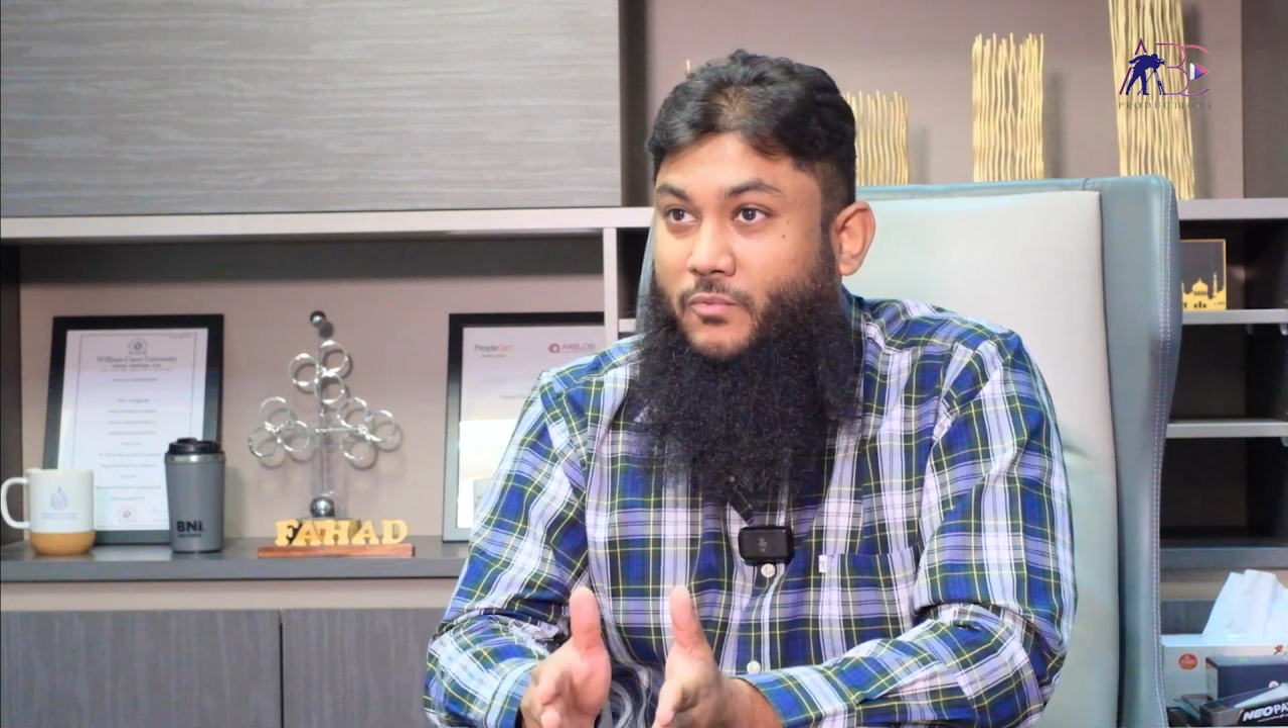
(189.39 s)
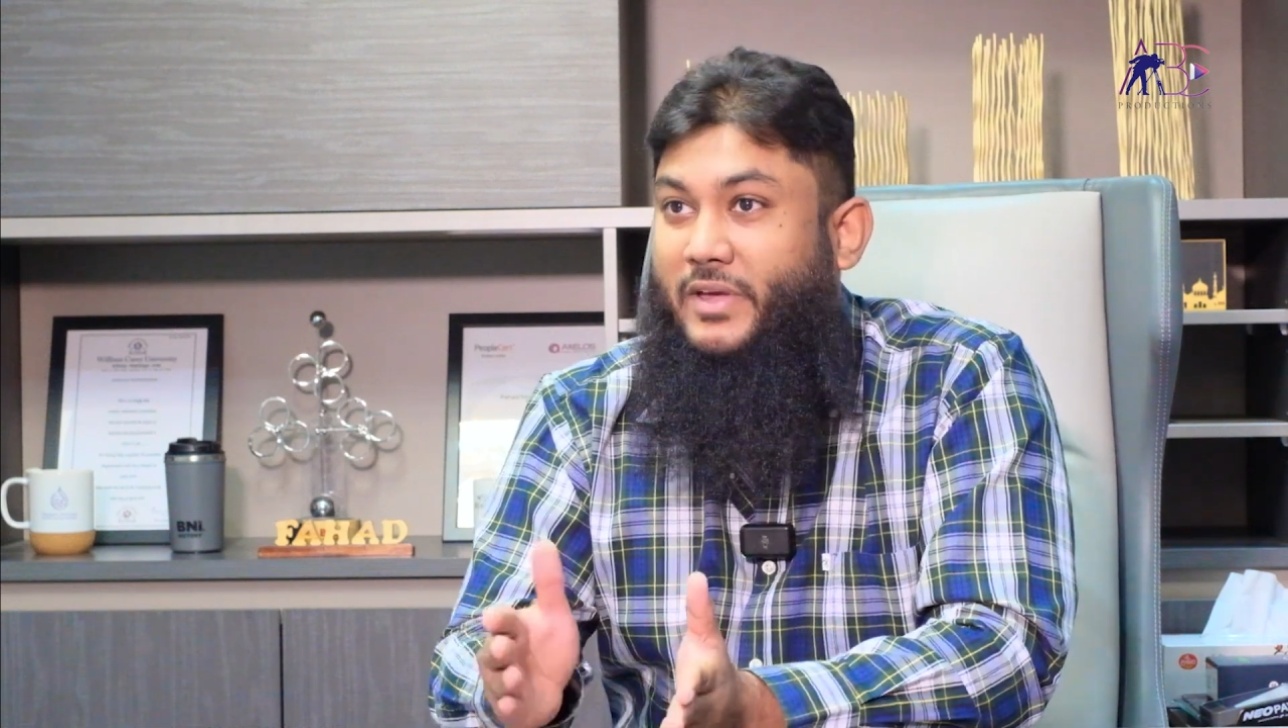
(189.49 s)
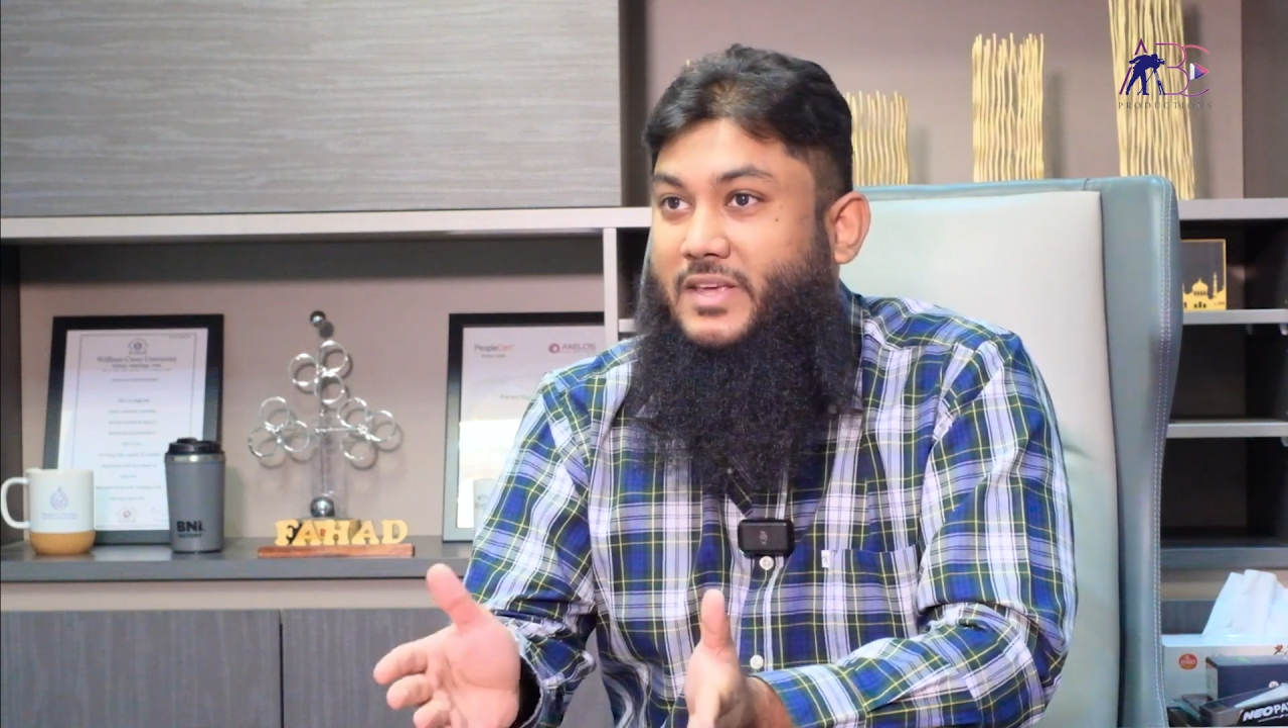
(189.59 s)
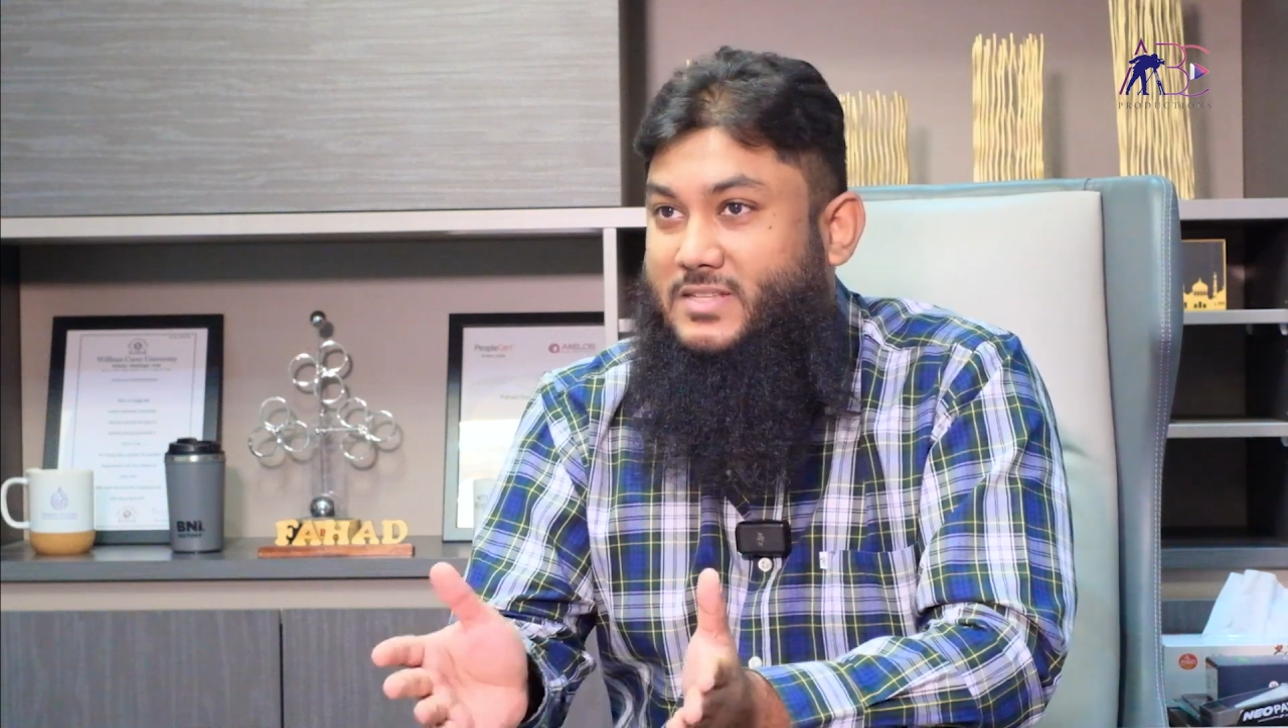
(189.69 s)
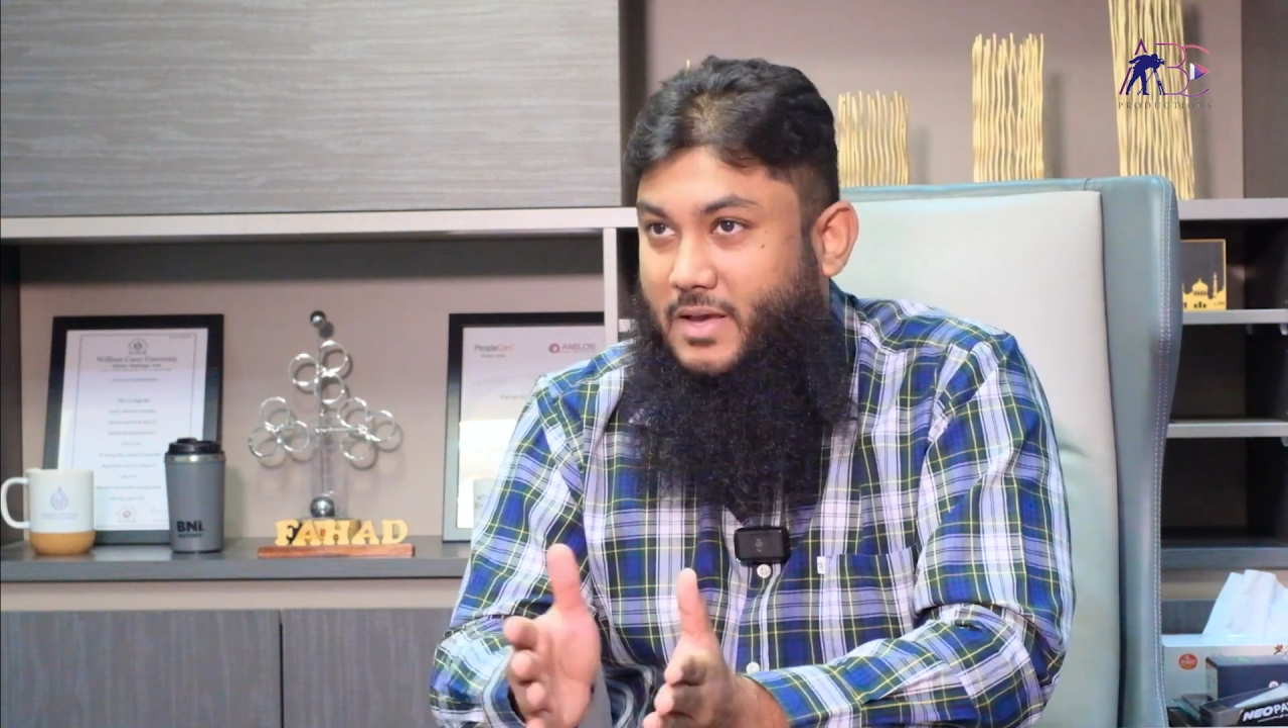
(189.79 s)

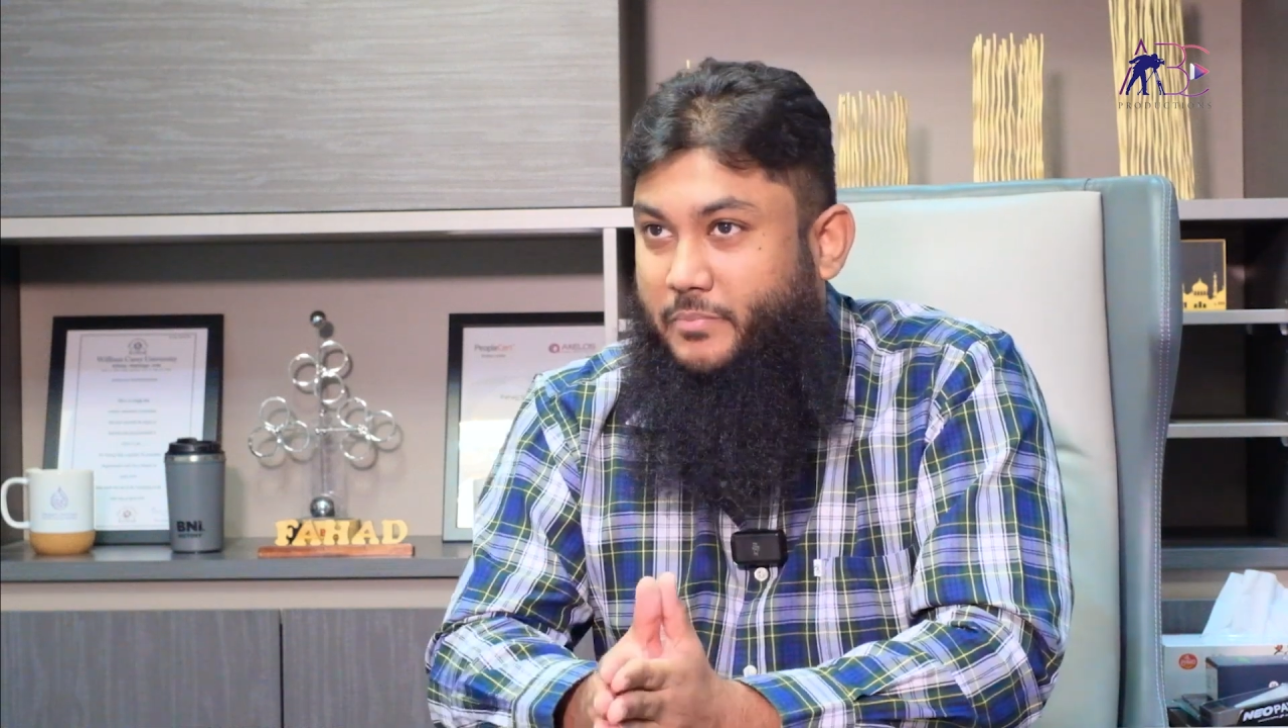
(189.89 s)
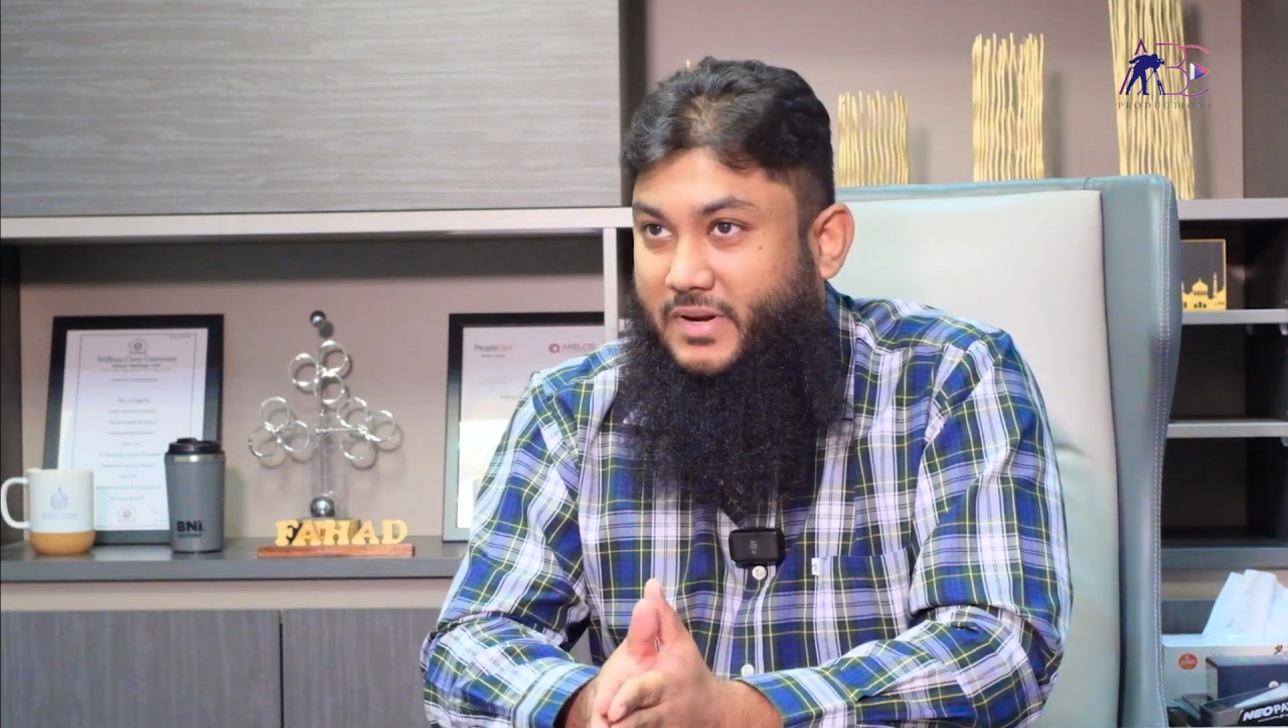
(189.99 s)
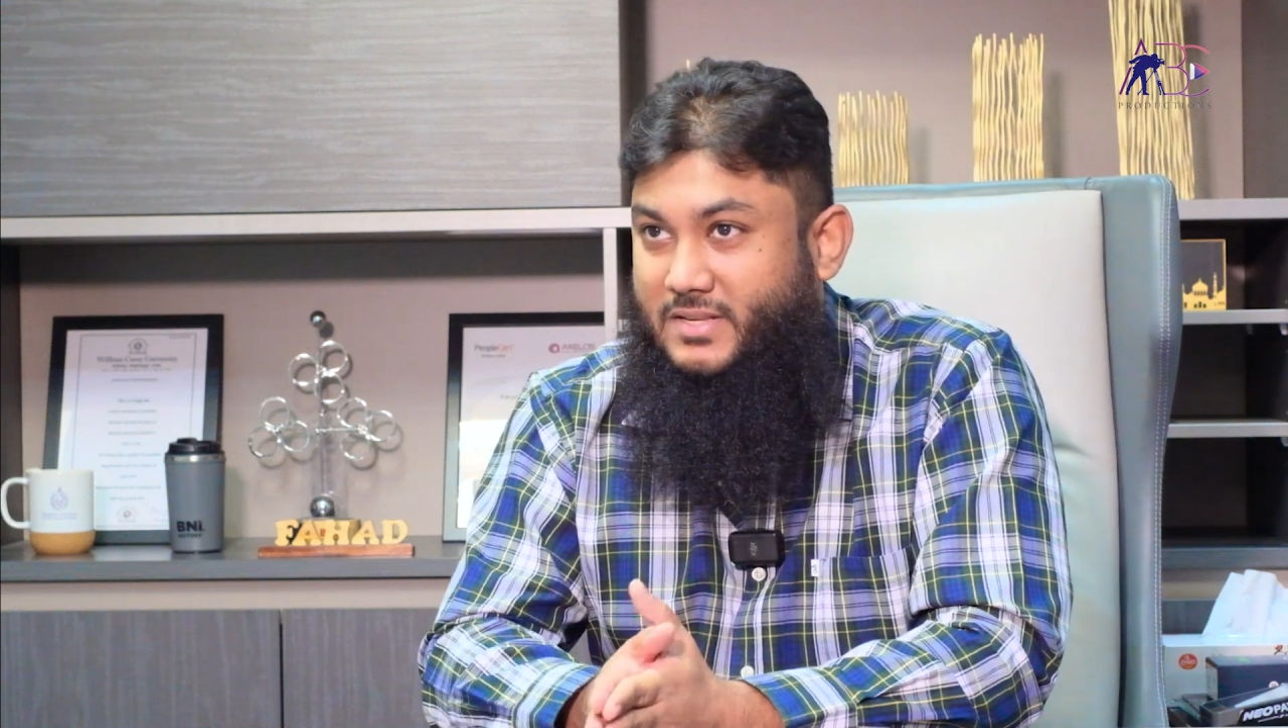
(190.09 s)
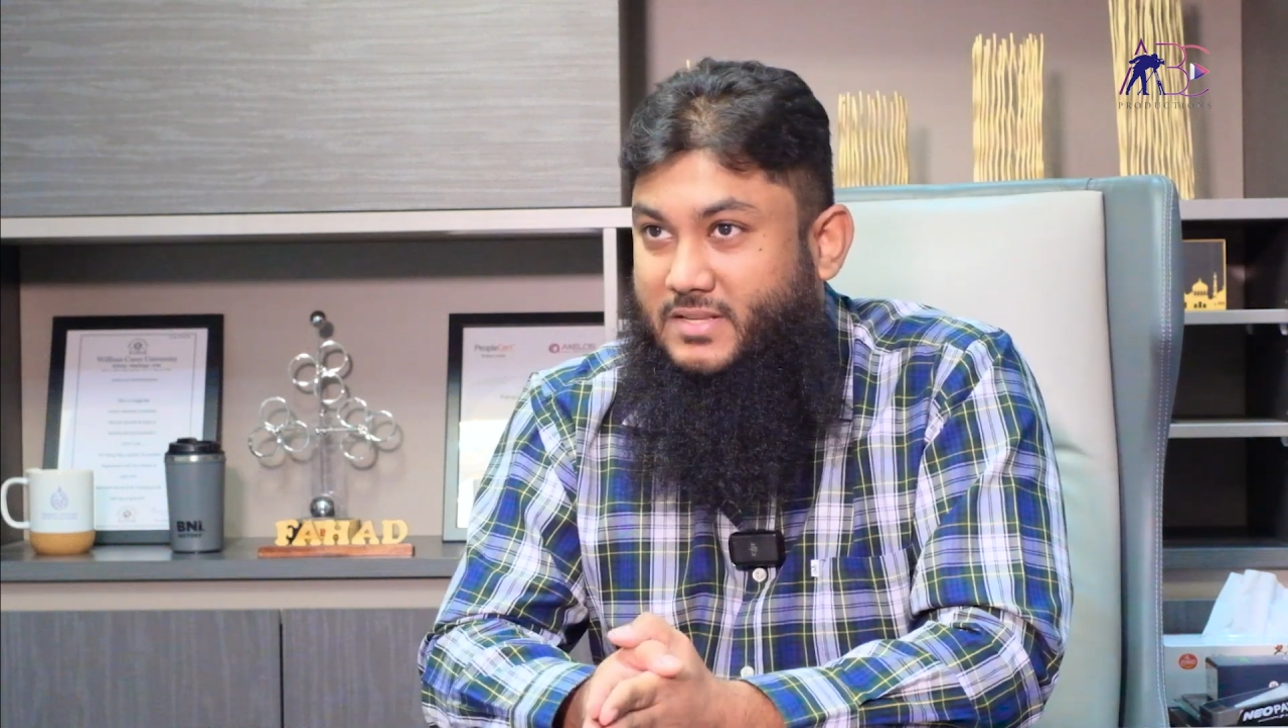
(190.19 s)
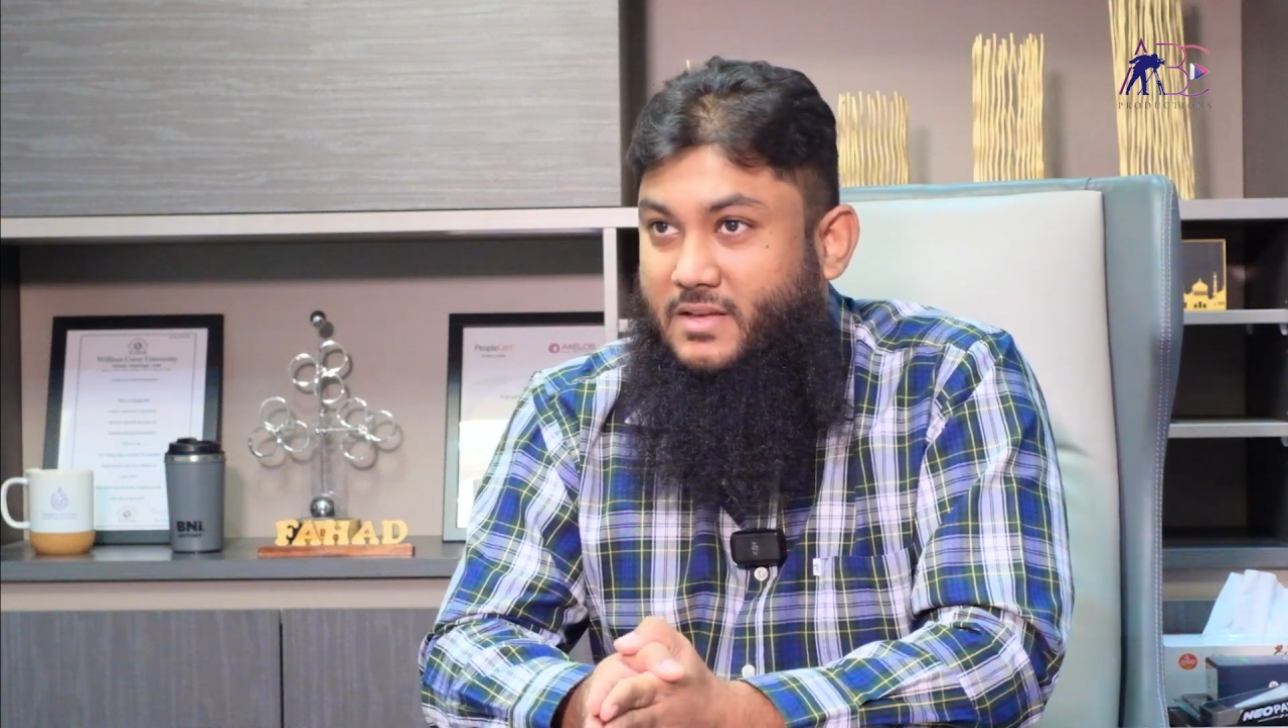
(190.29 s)
various
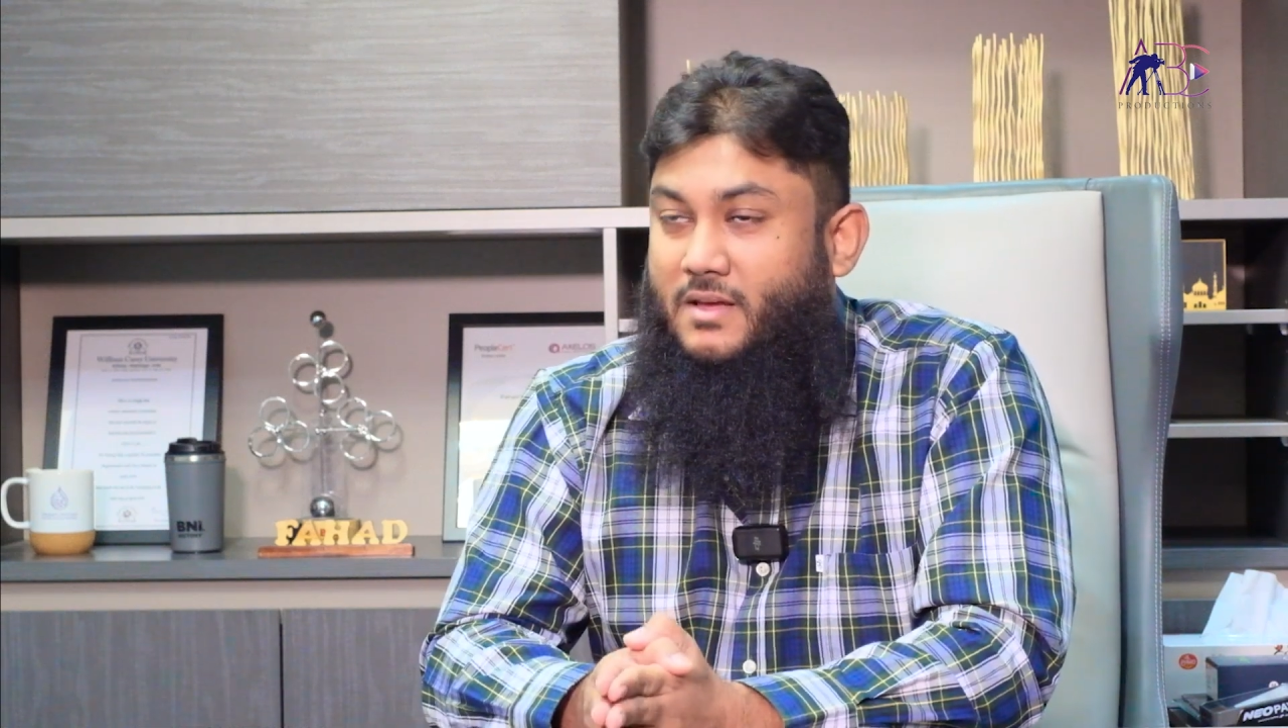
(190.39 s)
companies.